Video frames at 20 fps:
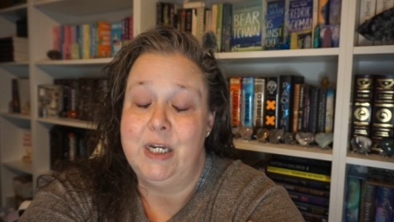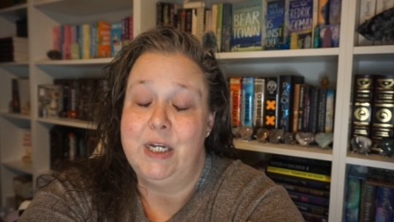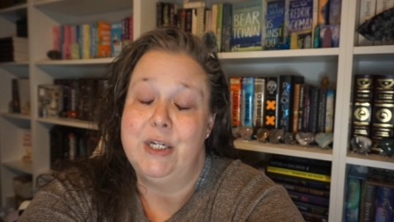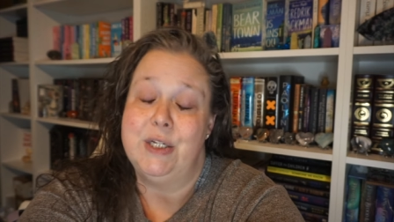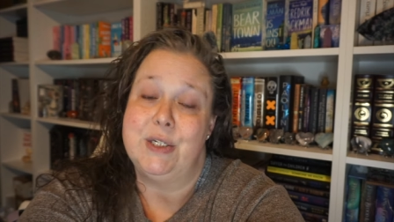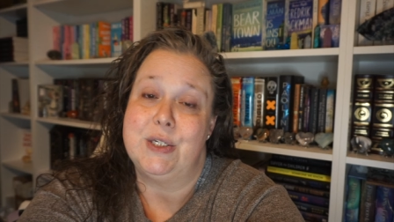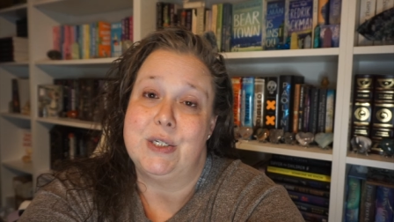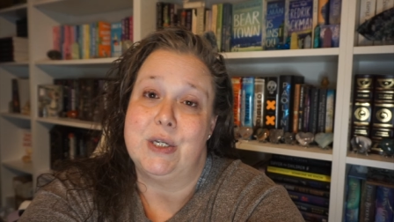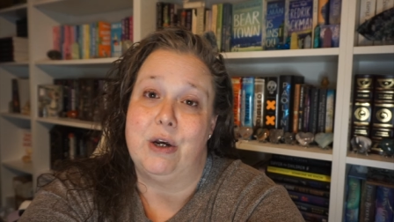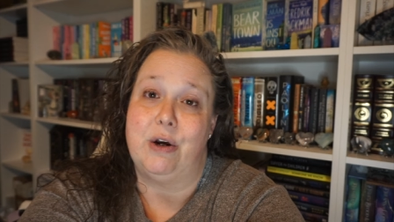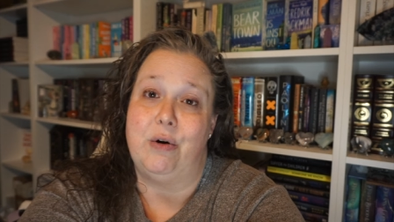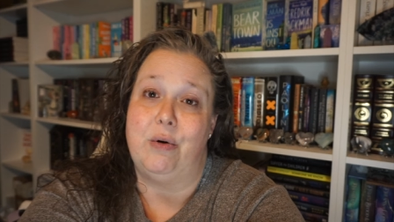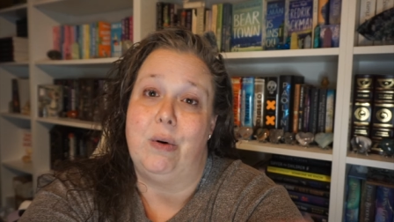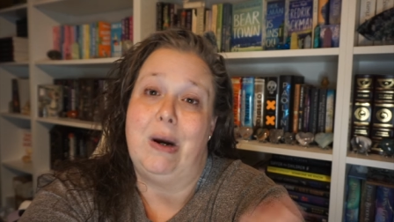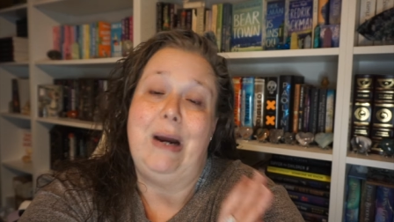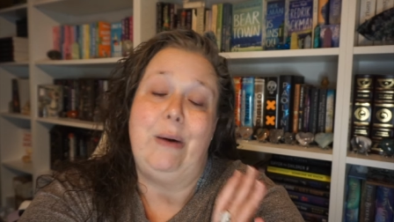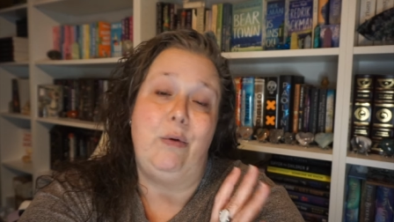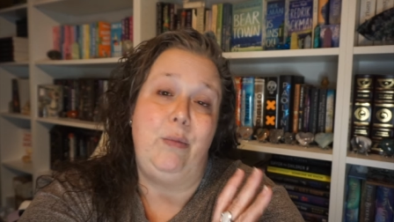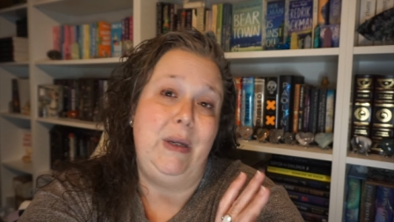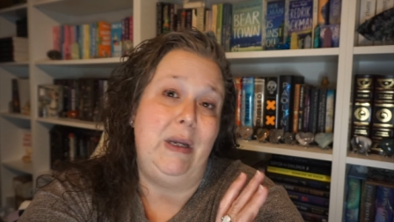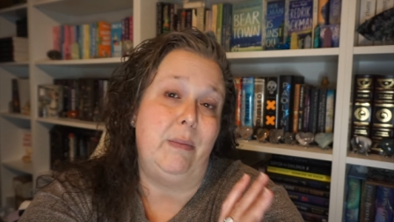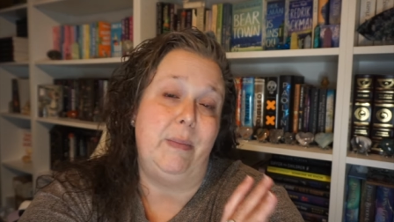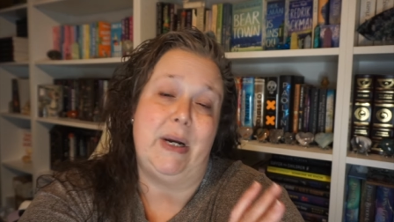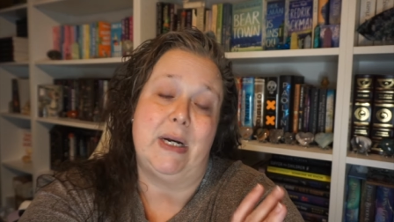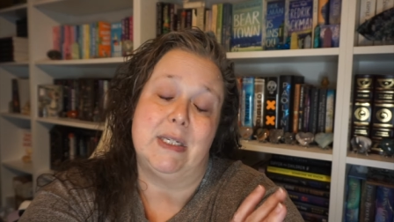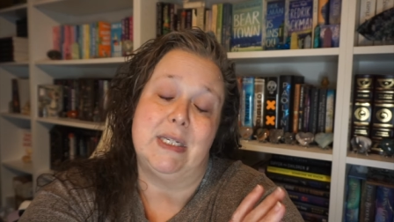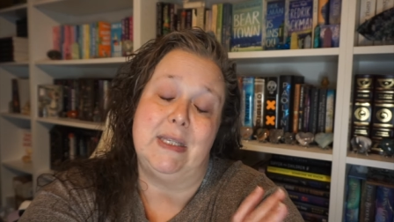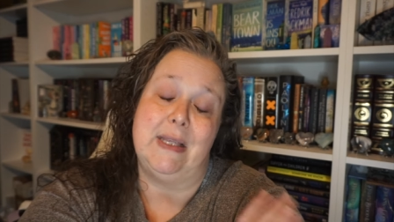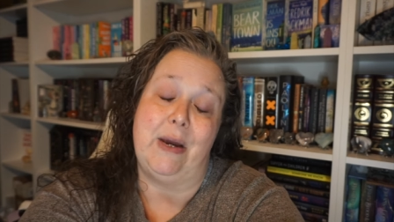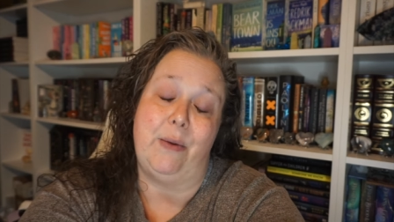So I will be
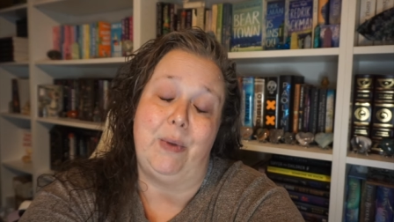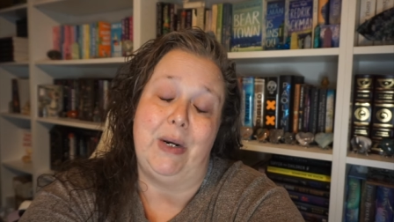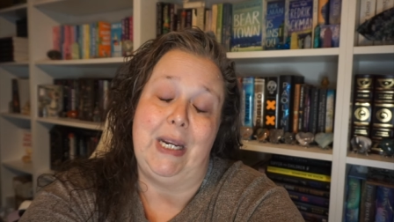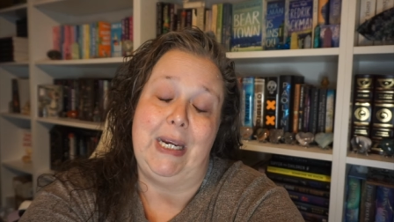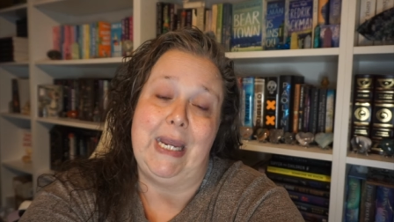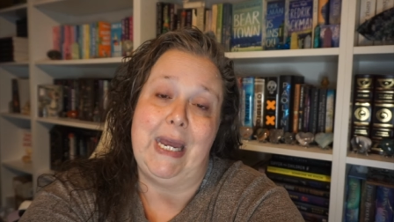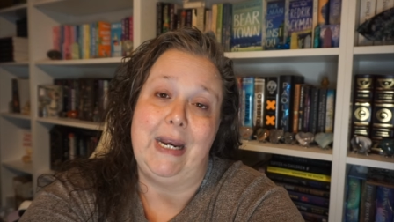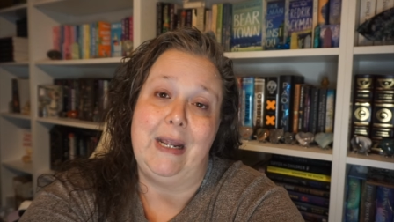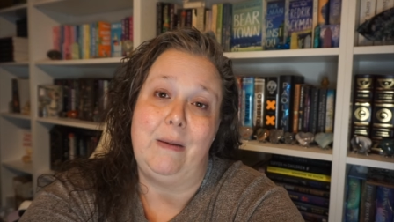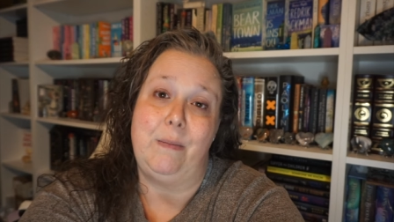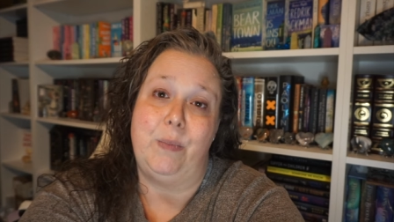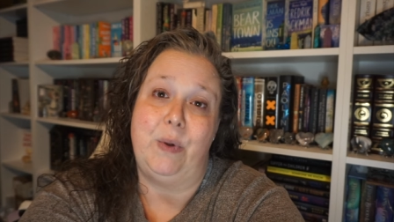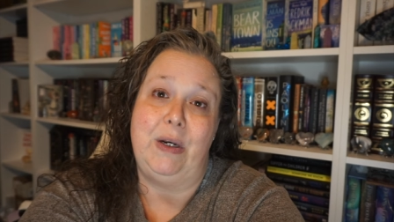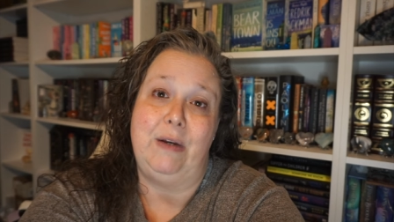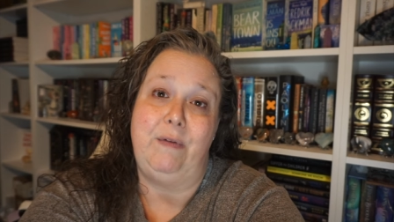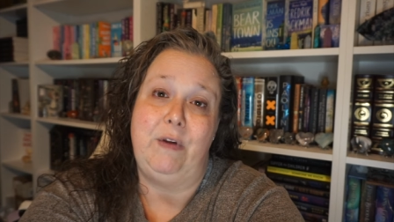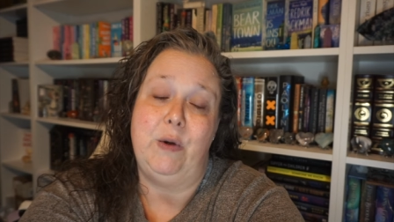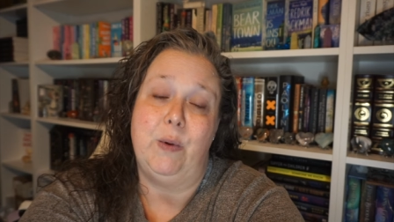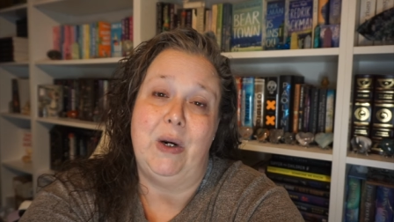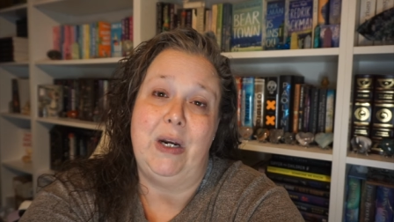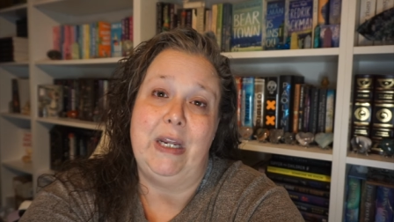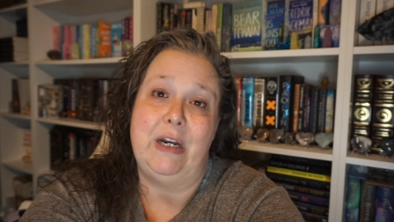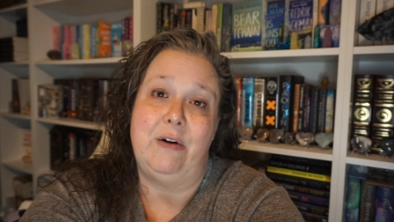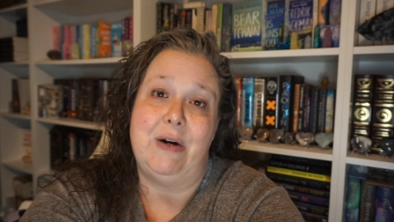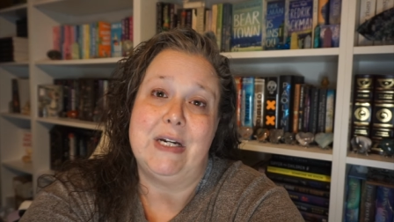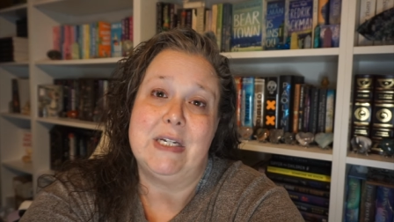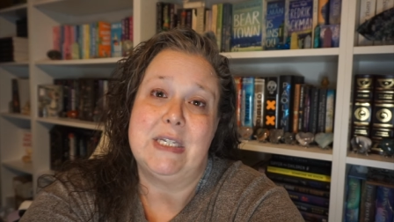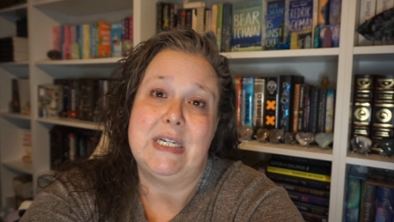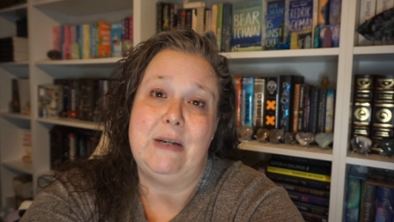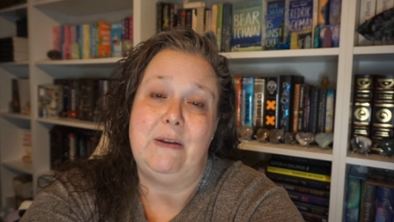unboxing that when I get it, but if you are
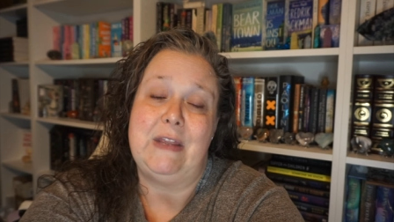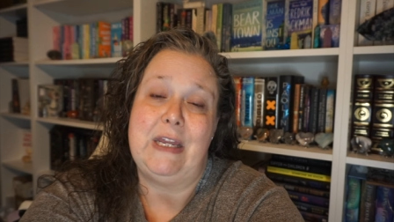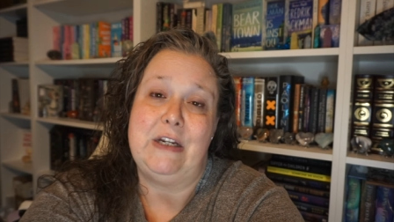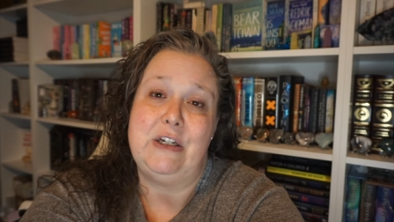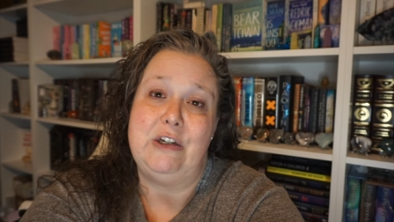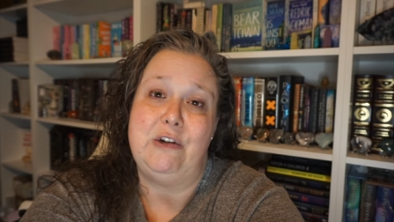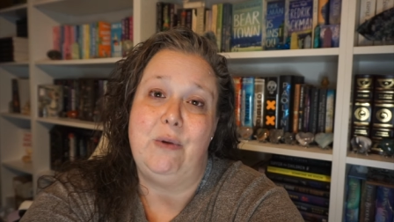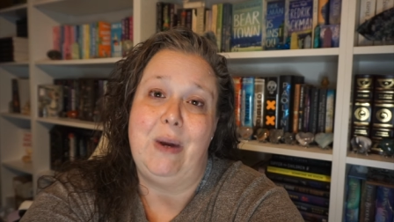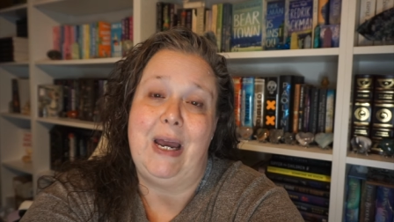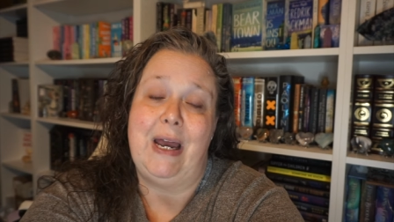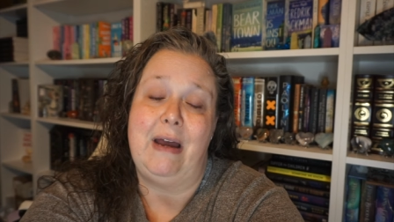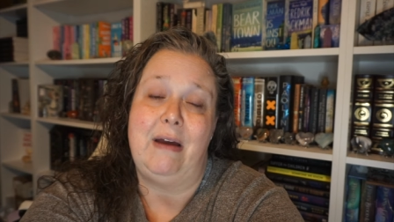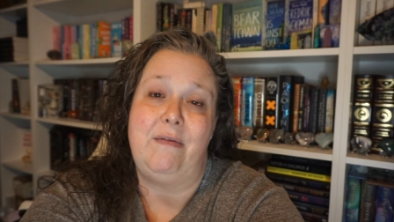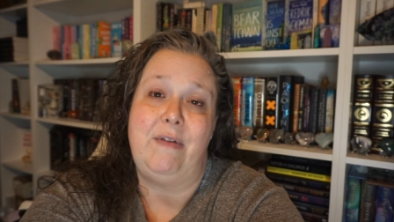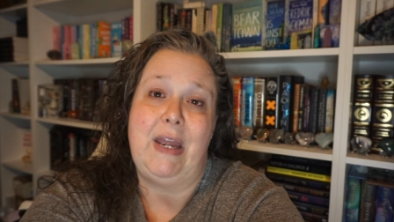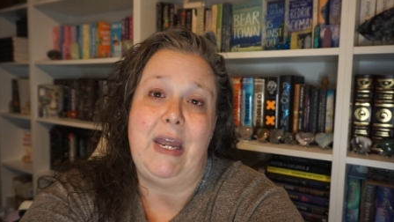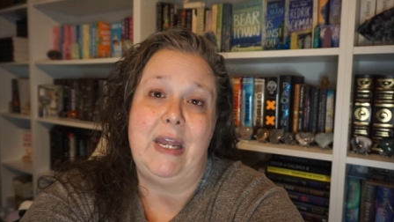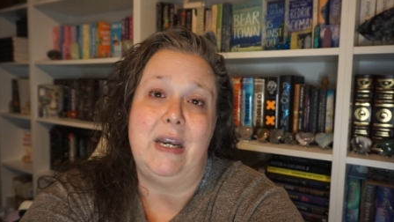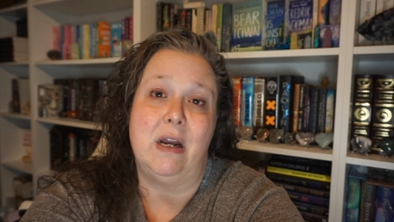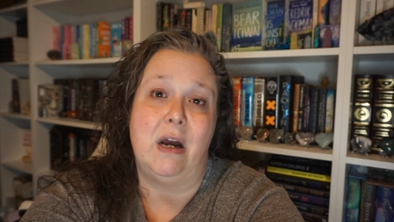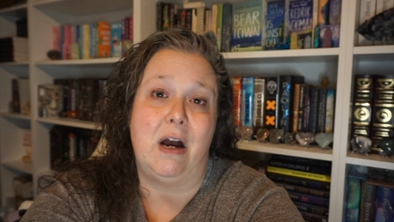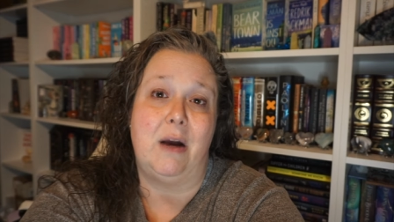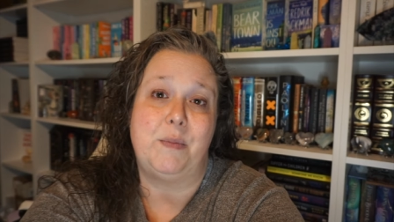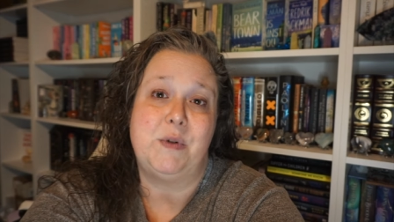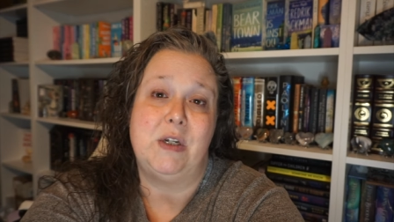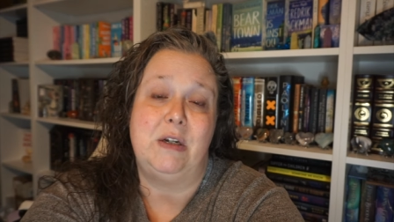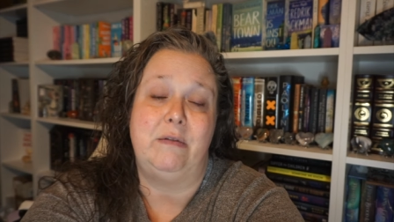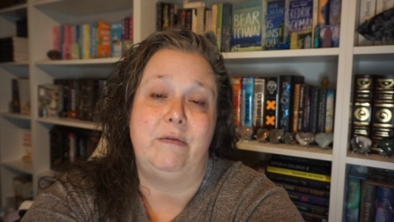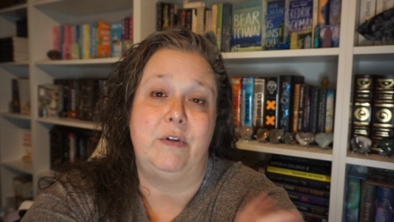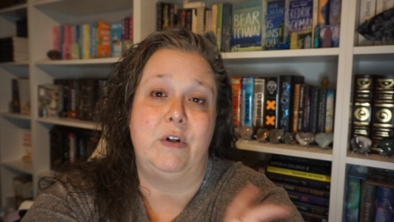interested, they do have an
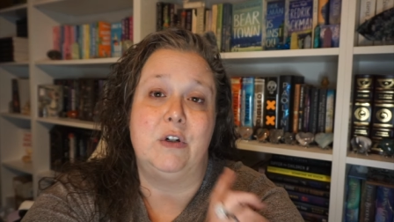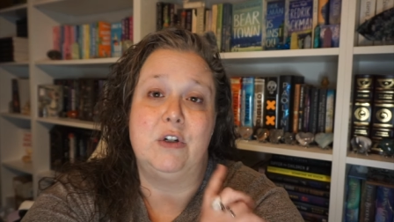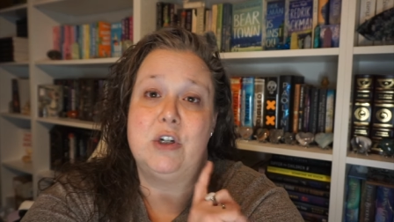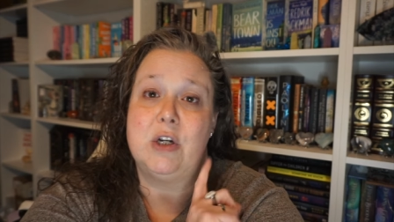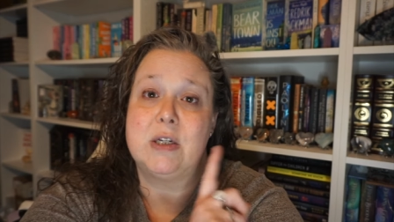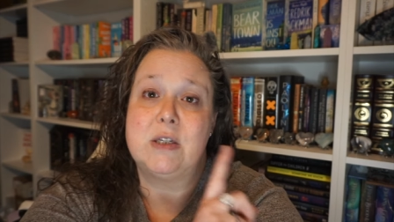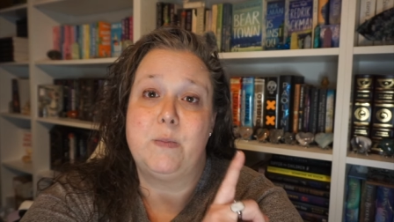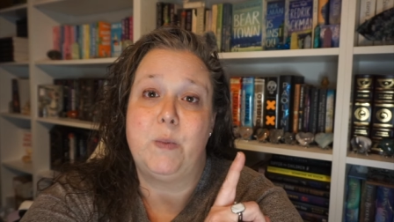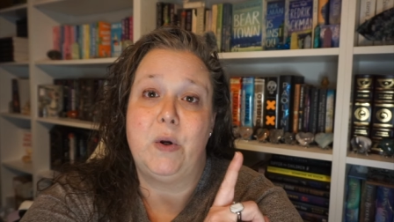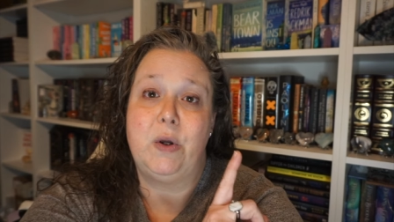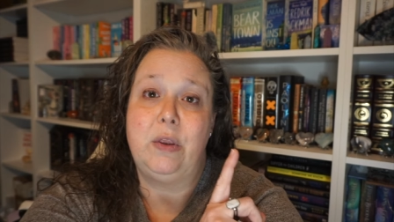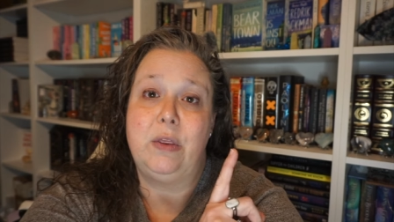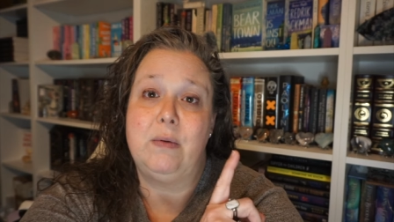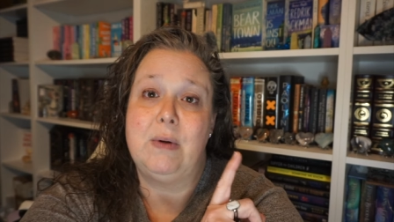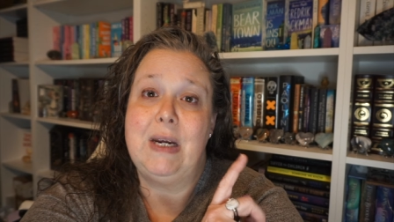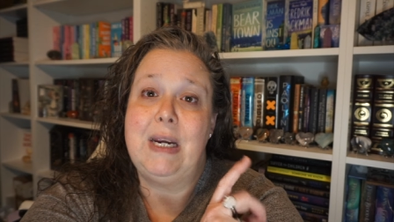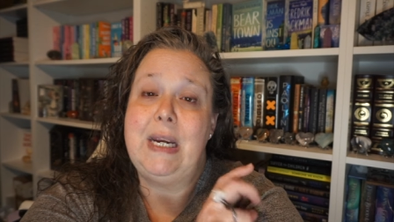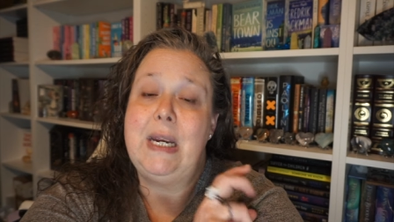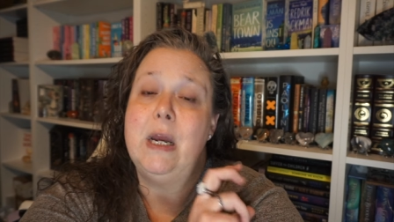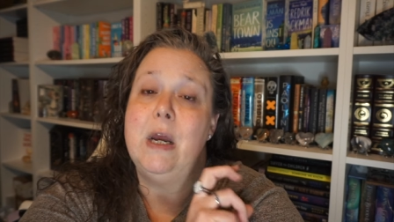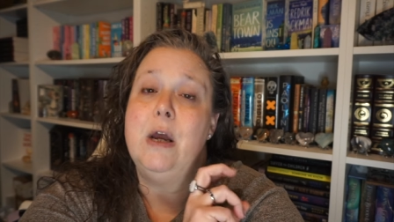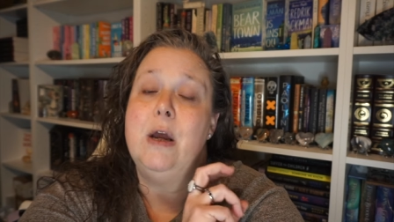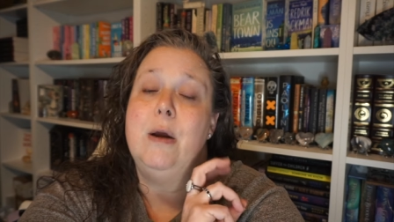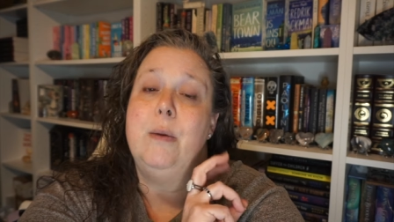option for just book three,